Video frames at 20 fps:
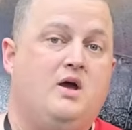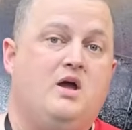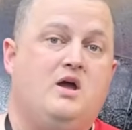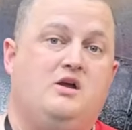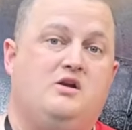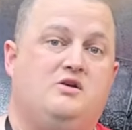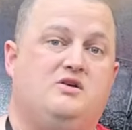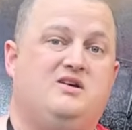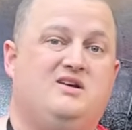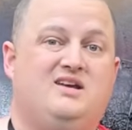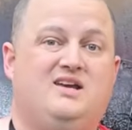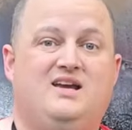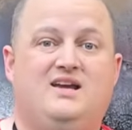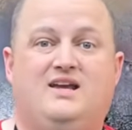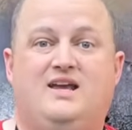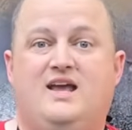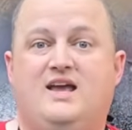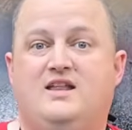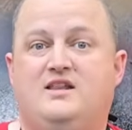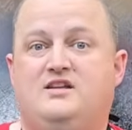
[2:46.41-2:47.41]
You can get
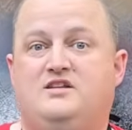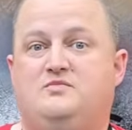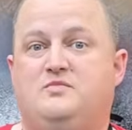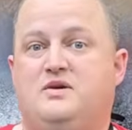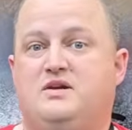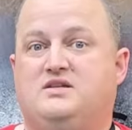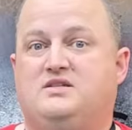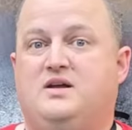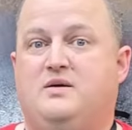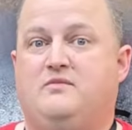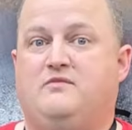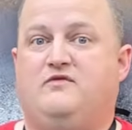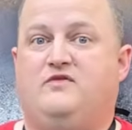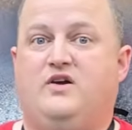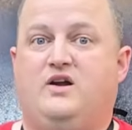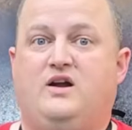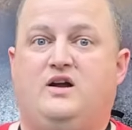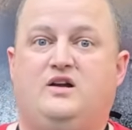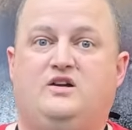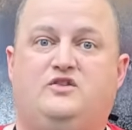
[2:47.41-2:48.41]
candies mixed up in
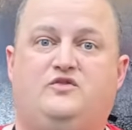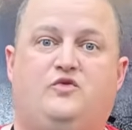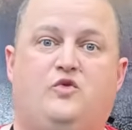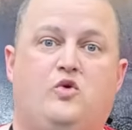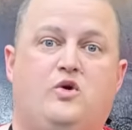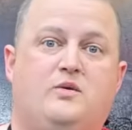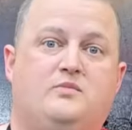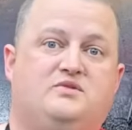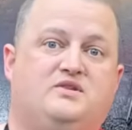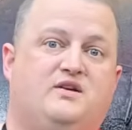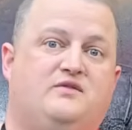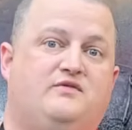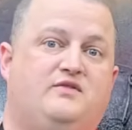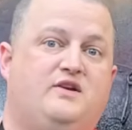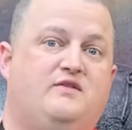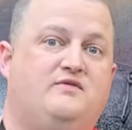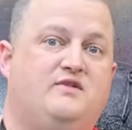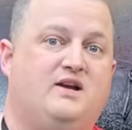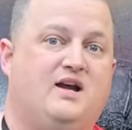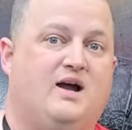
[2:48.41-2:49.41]
various forms. They've
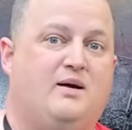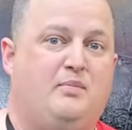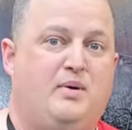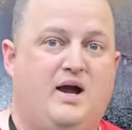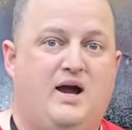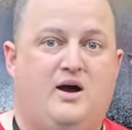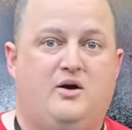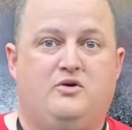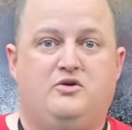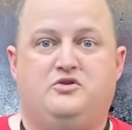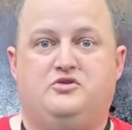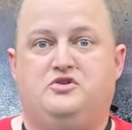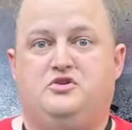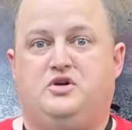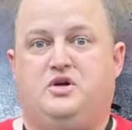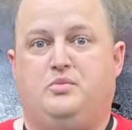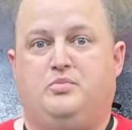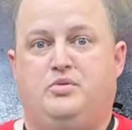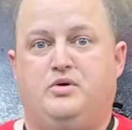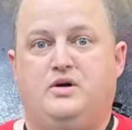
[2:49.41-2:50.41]
even got powders you
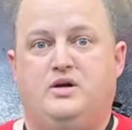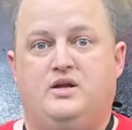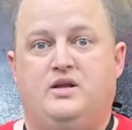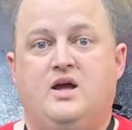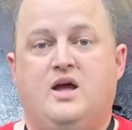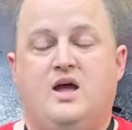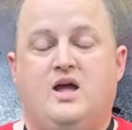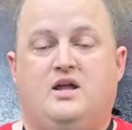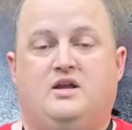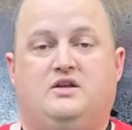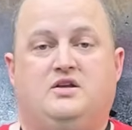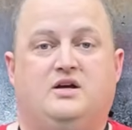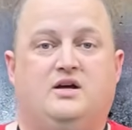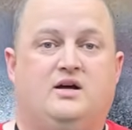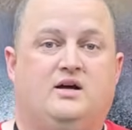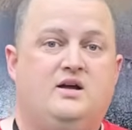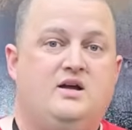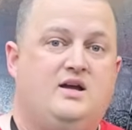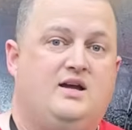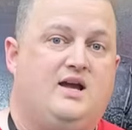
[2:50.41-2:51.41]
could put
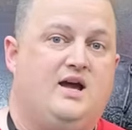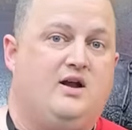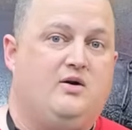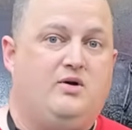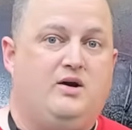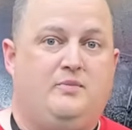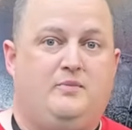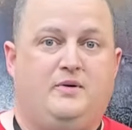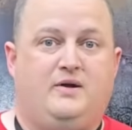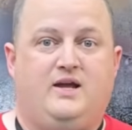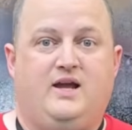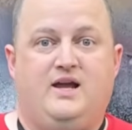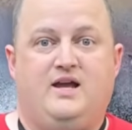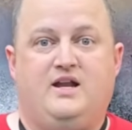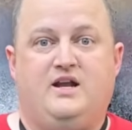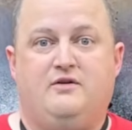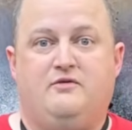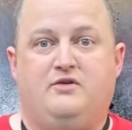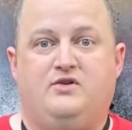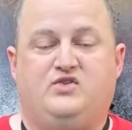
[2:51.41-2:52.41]
to kind of replicate
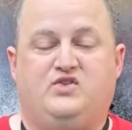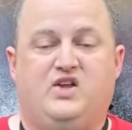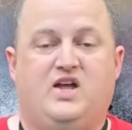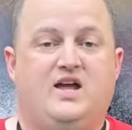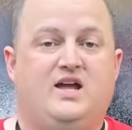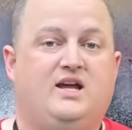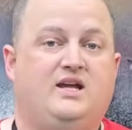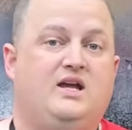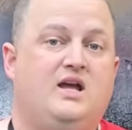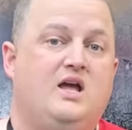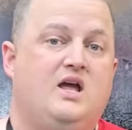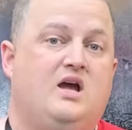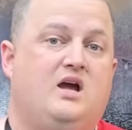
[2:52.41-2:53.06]
everything.